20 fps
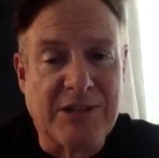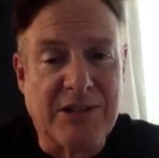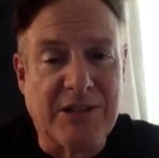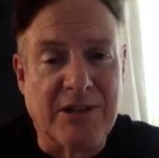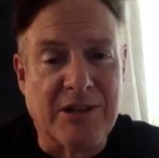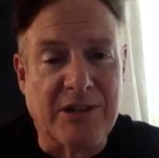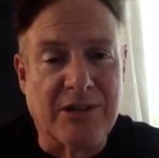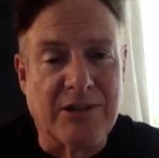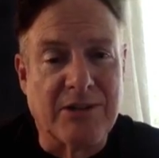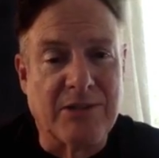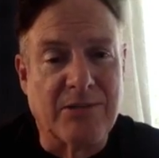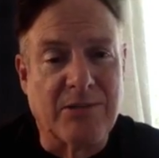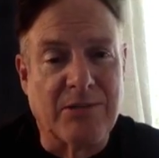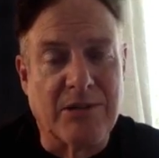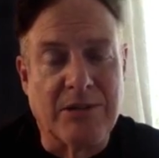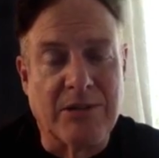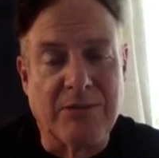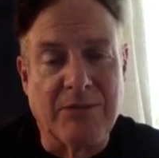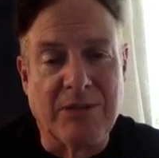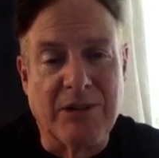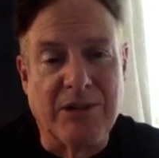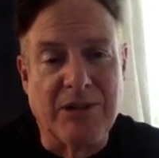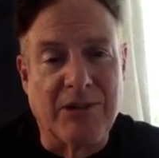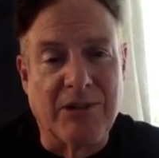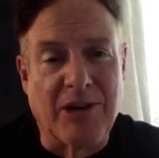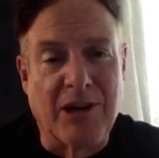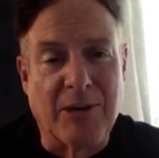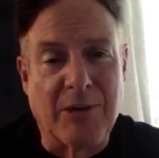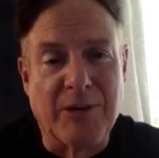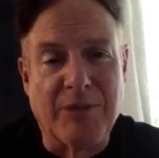what your
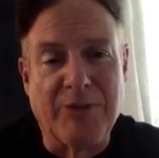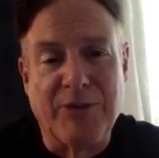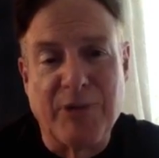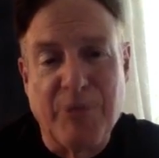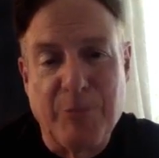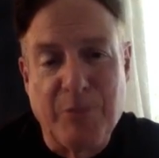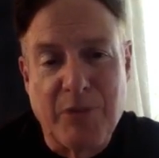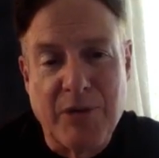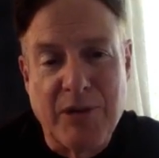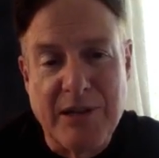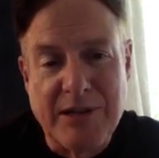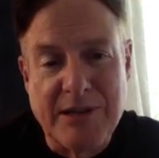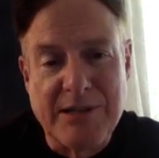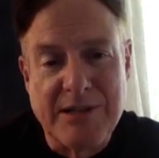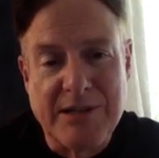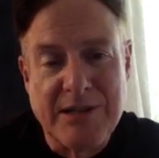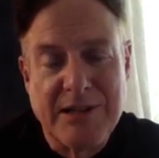carbon footprint